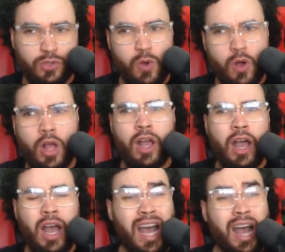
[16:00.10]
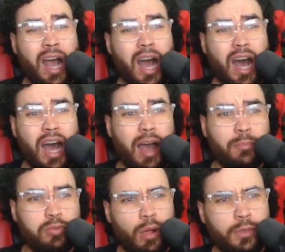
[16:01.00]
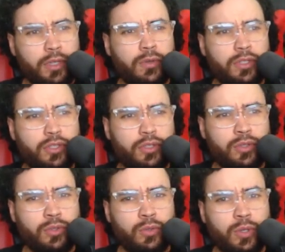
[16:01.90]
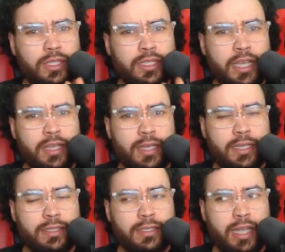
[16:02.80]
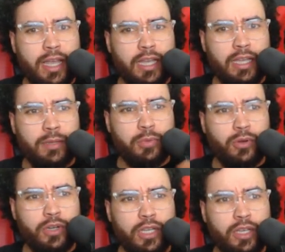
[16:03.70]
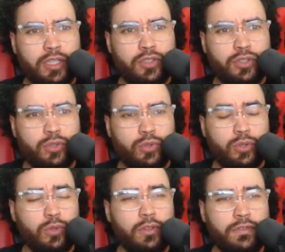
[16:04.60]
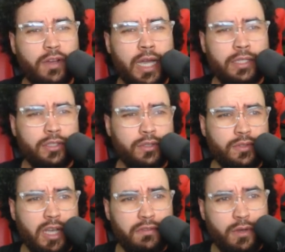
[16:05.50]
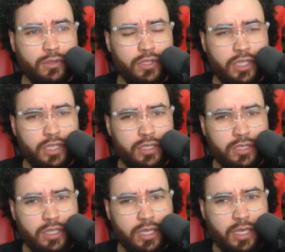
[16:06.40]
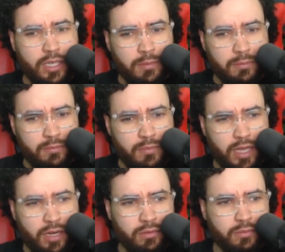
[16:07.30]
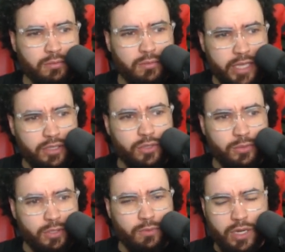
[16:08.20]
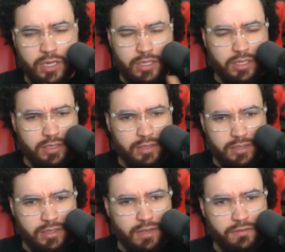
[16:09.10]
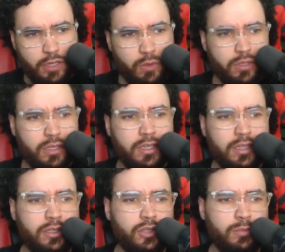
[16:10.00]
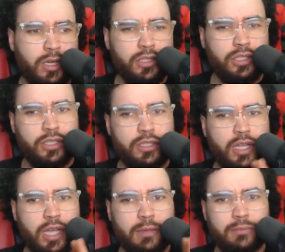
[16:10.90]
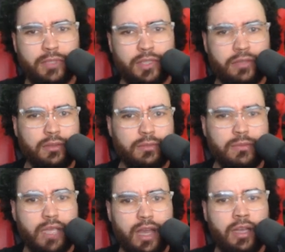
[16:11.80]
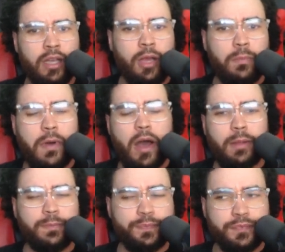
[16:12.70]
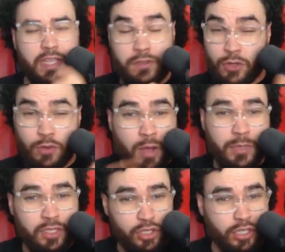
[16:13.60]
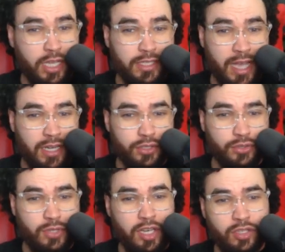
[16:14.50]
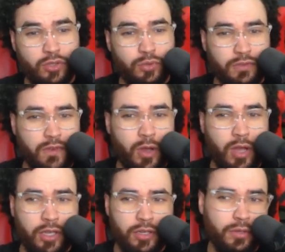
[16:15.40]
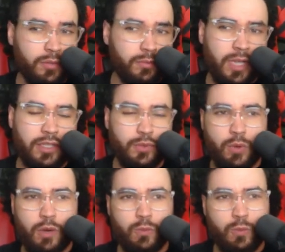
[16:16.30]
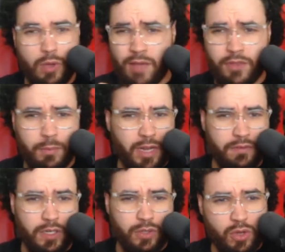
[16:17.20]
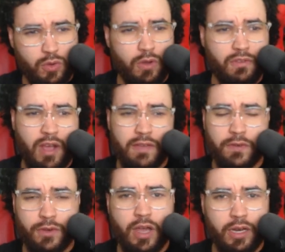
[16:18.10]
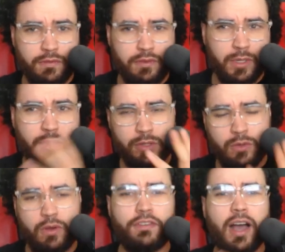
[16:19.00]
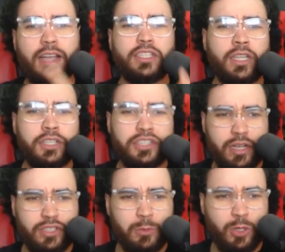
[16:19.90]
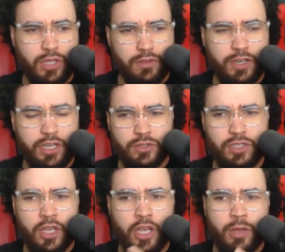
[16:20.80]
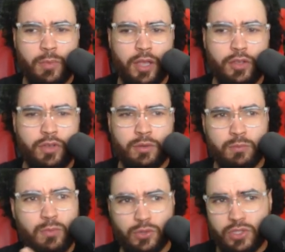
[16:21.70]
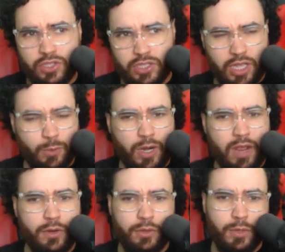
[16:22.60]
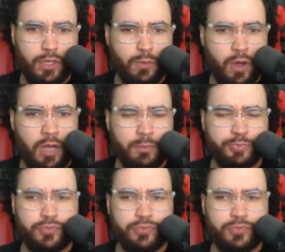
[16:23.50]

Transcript: tool. I'm probably going to take this and put it into Coolify to self-host it. I don't like doing running it the stuff locally too much. But if you do want me to show you guys how to do that in Coolify, or that's what I've done many videos on Coolify. If you're not familiar with Coolify, check out some of those other videos. But you can host this in like whatever you really want.